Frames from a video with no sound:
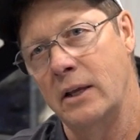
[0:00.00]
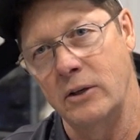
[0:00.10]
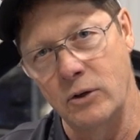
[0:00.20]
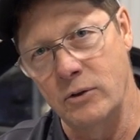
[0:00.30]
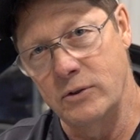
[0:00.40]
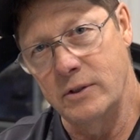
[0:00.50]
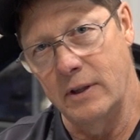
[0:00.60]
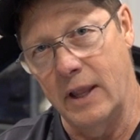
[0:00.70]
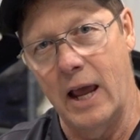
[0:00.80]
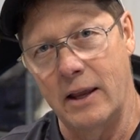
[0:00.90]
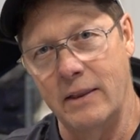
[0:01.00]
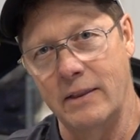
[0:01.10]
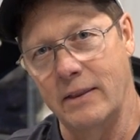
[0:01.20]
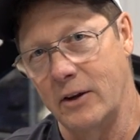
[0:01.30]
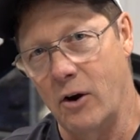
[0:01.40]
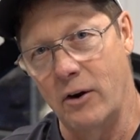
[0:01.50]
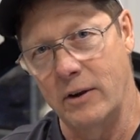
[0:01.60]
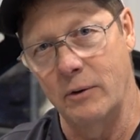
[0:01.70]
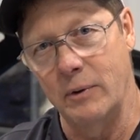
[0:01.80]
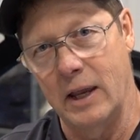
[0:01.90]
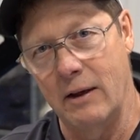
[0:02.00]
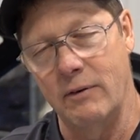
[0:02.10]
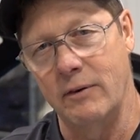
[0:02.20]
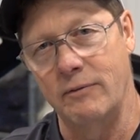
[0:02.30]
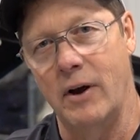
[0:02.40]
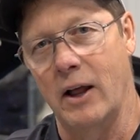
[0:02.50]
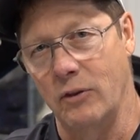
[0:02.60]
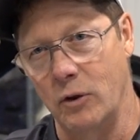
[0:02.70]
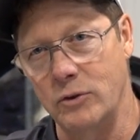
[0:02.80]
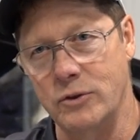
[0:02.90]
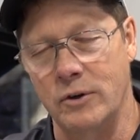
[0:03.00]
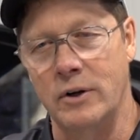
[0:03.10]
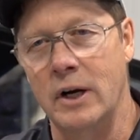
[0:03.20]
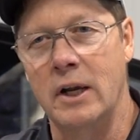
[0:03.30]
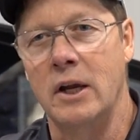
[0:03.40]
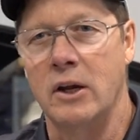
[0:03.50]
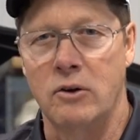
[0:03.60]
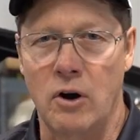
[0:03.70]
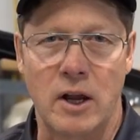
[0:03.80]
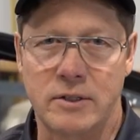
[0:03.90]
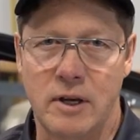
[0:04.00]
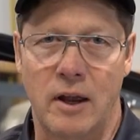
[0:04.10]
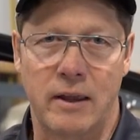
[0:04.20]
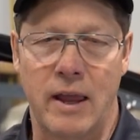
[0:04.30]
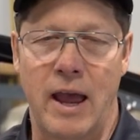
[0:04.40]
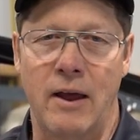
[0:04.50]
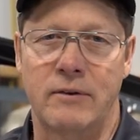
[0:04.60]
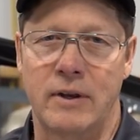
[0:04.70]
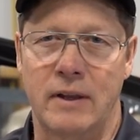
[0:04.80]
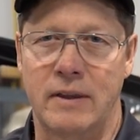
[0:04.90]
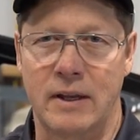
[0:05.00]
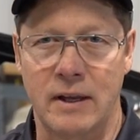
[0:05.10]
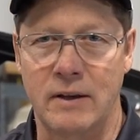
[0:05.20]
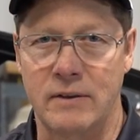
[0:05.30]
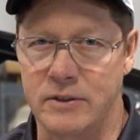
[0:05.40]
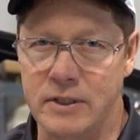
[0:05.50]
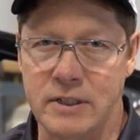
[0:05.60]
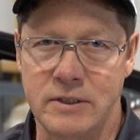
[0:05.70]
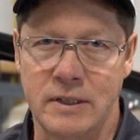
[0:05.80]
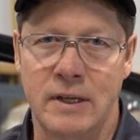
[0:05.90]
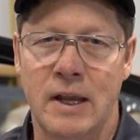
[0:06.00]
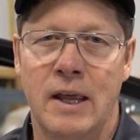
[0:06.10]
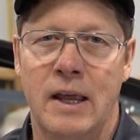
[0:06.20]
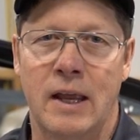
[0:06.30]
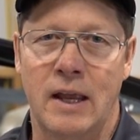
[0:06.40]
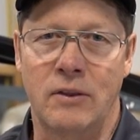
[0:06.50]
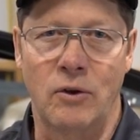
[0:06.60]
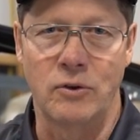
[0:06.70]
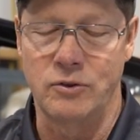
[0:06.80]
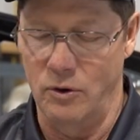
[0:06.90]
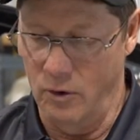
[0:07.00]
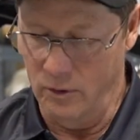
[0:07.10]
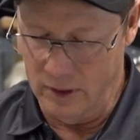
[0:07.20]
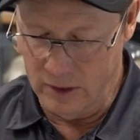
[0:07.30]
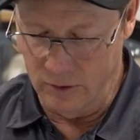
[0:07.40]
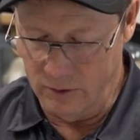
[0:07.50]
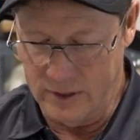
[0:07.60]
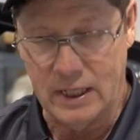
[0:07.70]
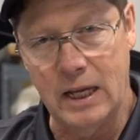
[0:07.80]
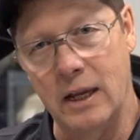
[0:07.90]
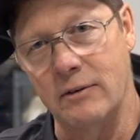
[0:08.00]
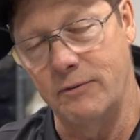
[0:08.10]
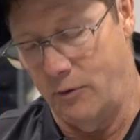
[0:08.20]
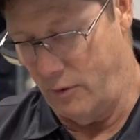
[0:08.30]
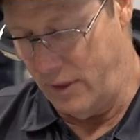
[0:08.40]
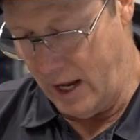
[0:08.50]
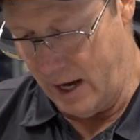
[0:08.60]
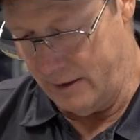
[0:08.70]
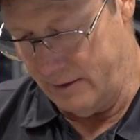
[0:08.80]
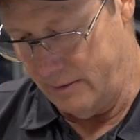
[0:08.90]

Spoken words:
use the card that we have on file. Those are crossed out at the end of the season, and those are only used again for that